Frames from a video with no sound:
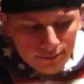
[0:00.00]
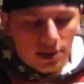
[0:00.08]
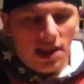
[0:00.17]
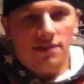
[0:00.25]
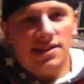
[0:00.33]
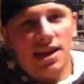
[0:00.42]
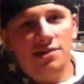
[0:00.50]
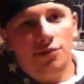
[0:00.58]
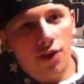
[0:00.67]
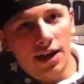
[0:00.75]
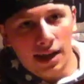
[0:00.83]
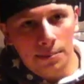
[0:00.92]
it sounds
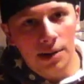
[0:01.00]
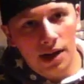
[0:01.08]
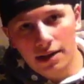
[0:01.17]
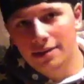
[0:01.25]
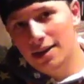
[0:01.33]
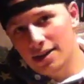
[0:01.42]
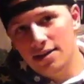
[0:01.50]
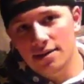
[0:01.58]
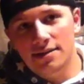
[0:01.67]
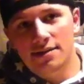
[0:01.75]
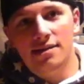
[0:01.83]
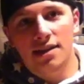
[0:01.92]
funny, but it
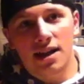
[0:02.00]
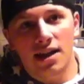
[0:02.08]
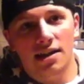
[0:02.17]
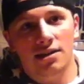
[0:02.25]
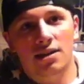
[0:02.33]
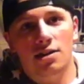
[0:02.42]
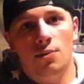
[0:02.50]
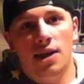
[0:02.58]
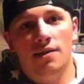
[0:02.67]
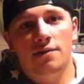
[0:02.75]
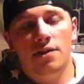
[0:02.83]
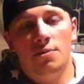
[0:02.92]
is. We
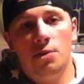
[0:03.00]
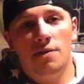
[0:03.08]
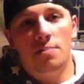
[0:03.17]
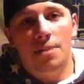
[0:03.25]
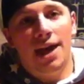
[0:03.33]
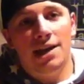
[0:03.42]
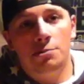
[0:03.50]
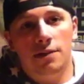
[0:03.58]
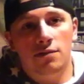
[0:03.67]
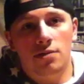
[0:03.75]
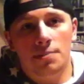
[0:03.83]
have a page we have to